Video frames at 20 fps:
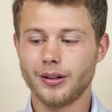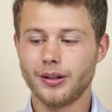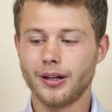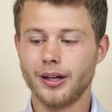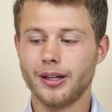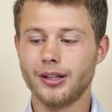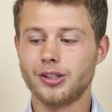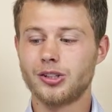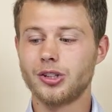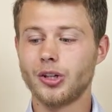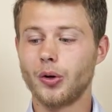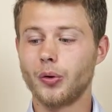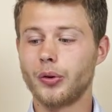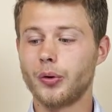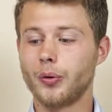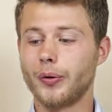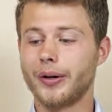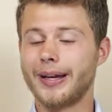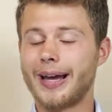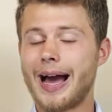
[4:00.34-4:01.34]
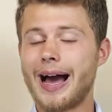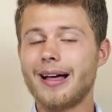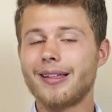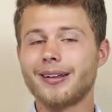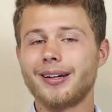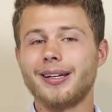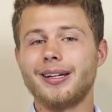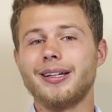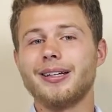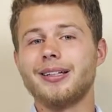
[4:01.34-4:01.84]
And so the
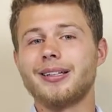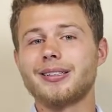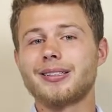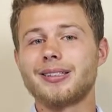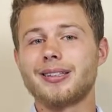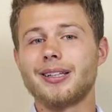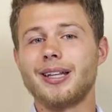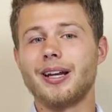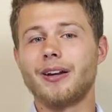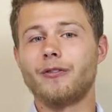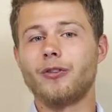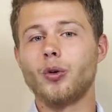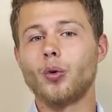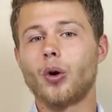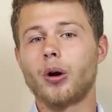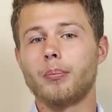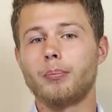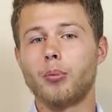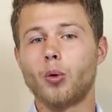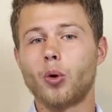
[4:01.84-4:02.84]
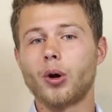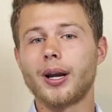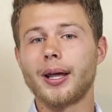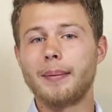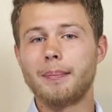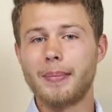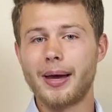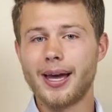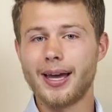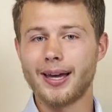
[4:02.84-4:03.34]
reality is that if you are born a
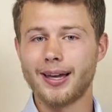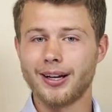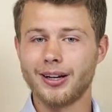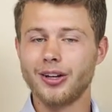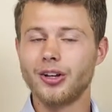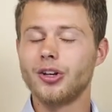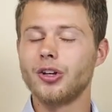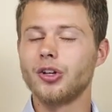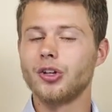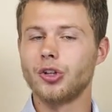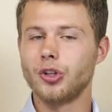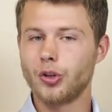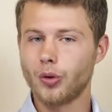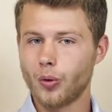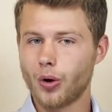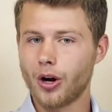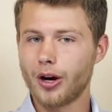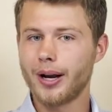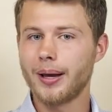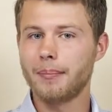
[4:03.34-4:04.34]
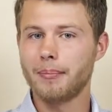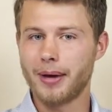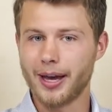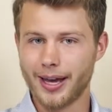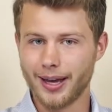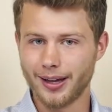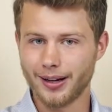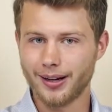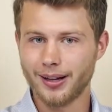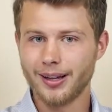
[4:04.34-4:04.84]
man, you are a
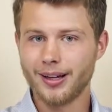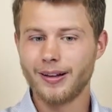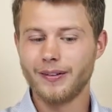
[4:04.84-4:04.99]
man.